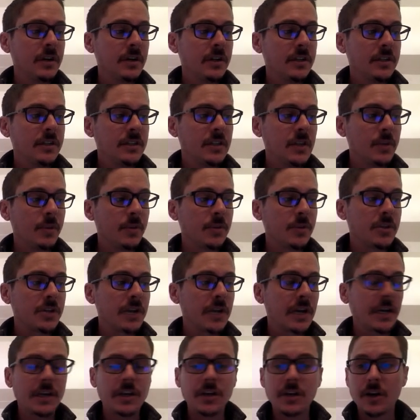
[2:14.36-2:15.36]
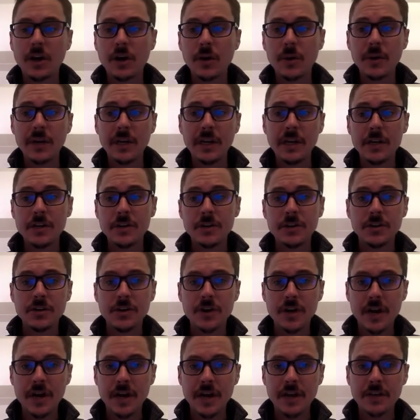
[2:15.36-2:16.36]
Double check you're going into your
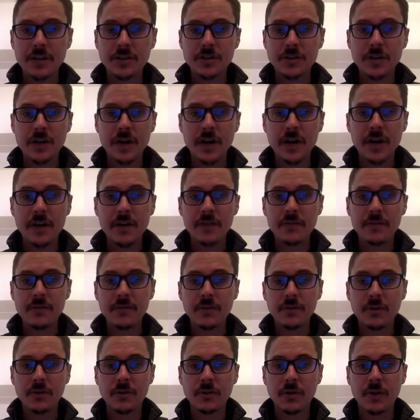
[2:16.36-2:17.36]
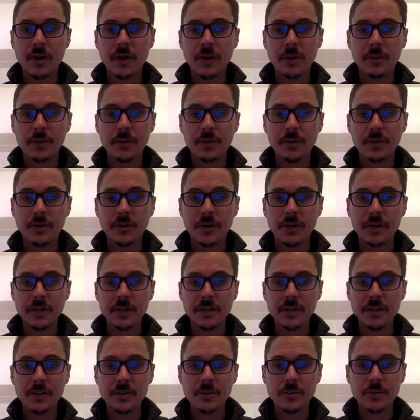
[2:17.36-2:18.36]
H drive, gray with the green
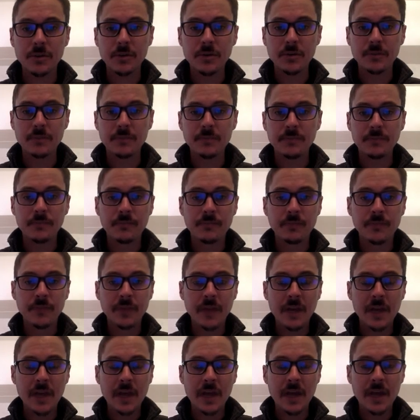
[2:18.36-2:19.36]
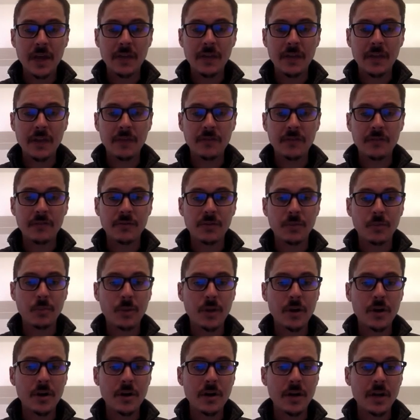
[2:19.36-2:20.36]
symbol. And then for the
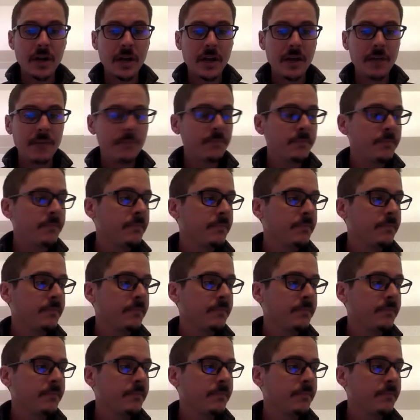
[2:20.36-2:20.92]
part name,